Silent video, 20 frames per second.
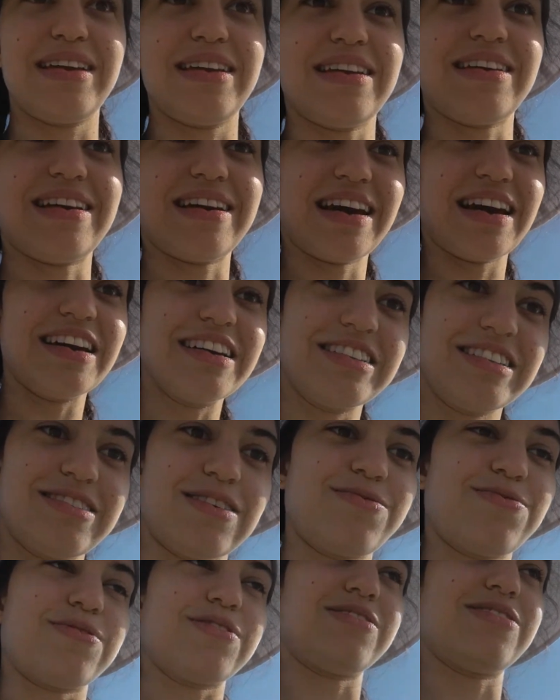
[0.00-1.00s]
the
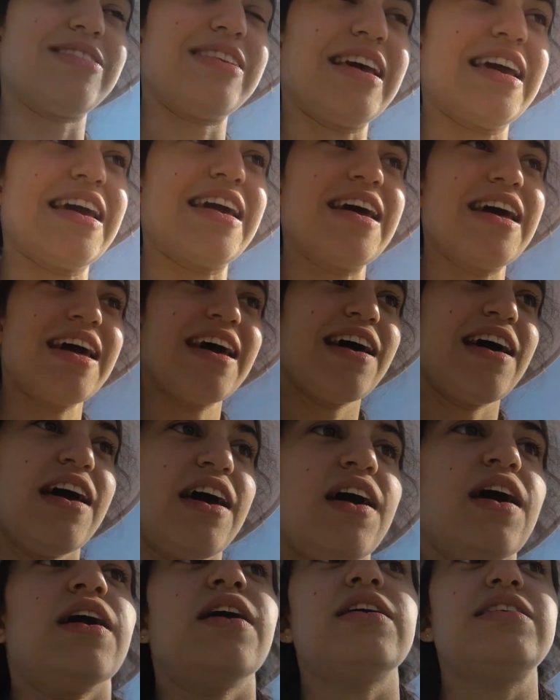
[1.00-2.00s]
kitesurfers, they
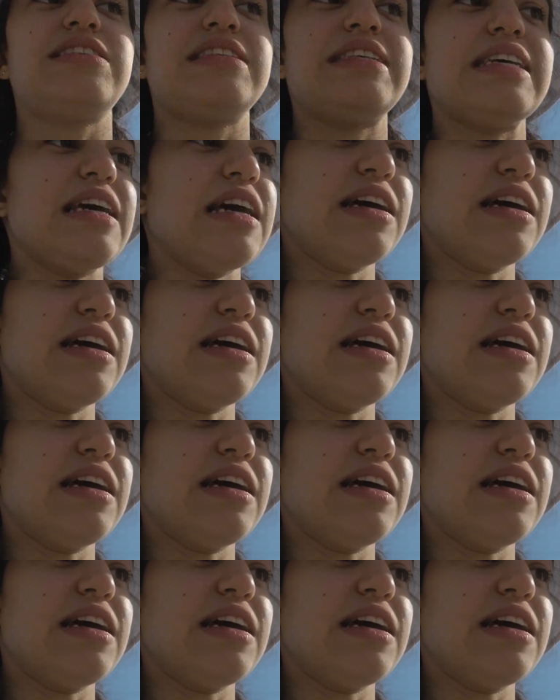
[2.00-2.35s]
see